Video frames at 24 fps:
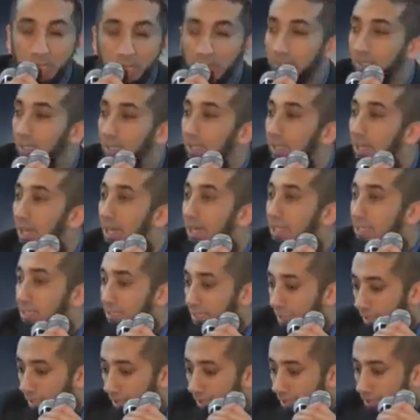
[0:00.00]
And Allah is
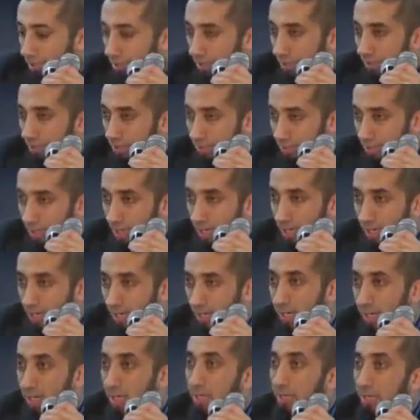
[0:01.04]
telling us in this
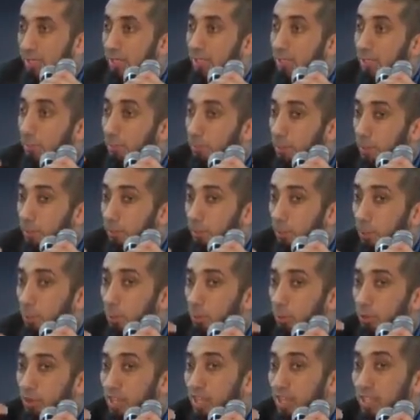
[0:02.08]
ayah that the people
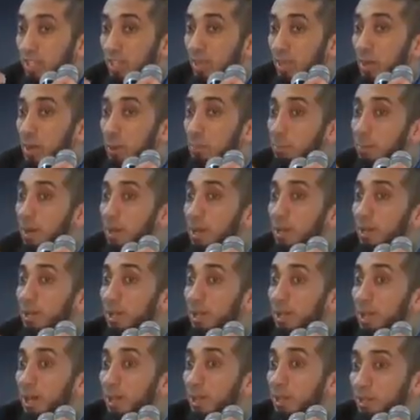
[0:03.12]
who think they are better
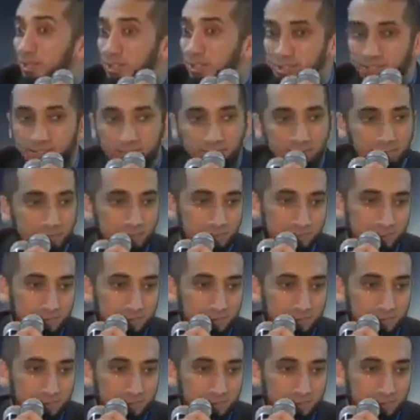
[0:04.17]
than others,